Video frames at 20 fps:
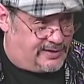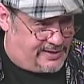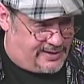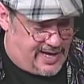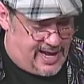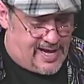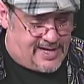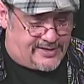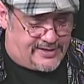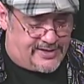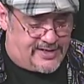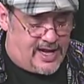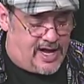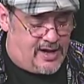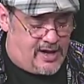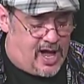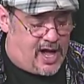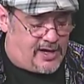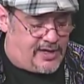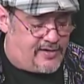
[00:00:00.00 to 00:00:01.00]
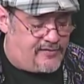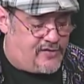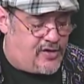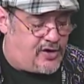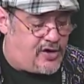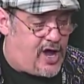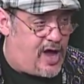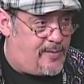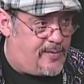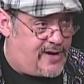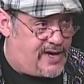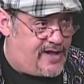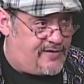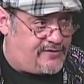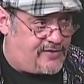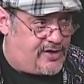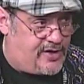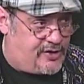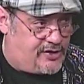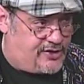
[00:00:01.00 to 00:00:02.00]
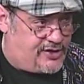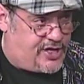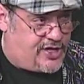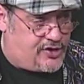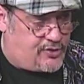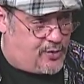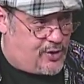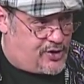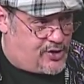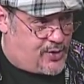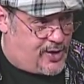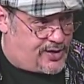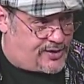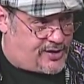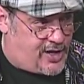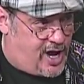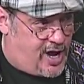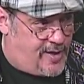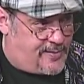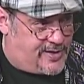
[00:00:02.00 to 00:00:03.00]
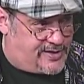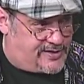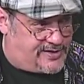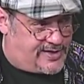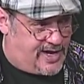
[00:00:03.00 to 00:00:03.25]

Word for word: Gas. I'll give you a comment after because each one you had comments